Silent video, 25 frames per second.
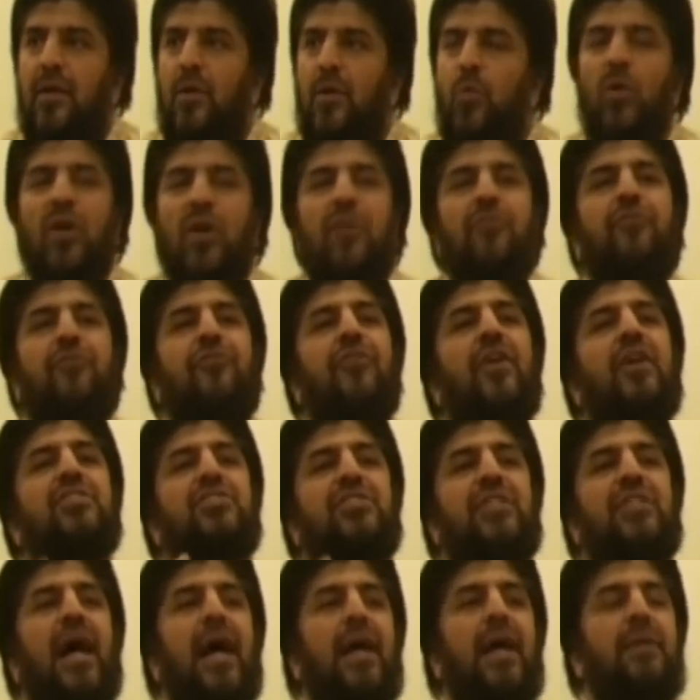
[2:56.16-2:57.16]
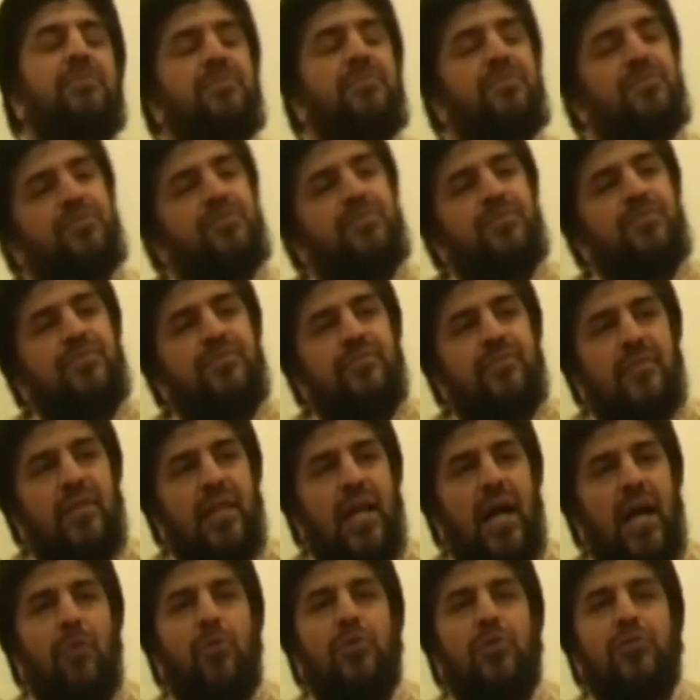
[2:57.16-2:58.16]
When first time
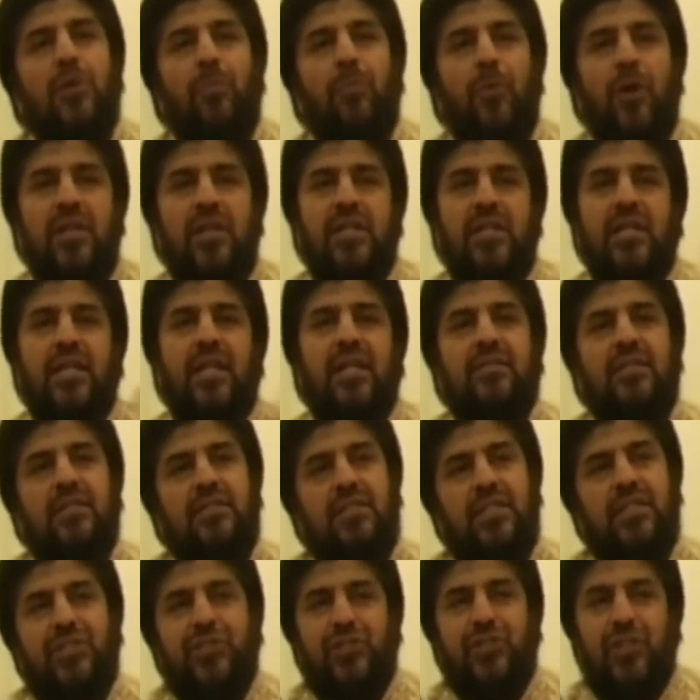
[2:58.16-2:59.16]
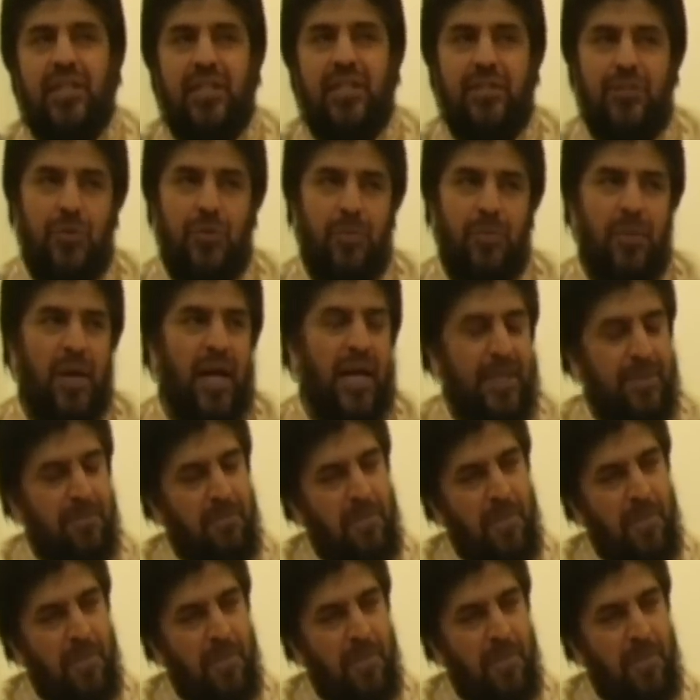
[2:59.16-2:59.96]
I was appointed as a teacher in Dubai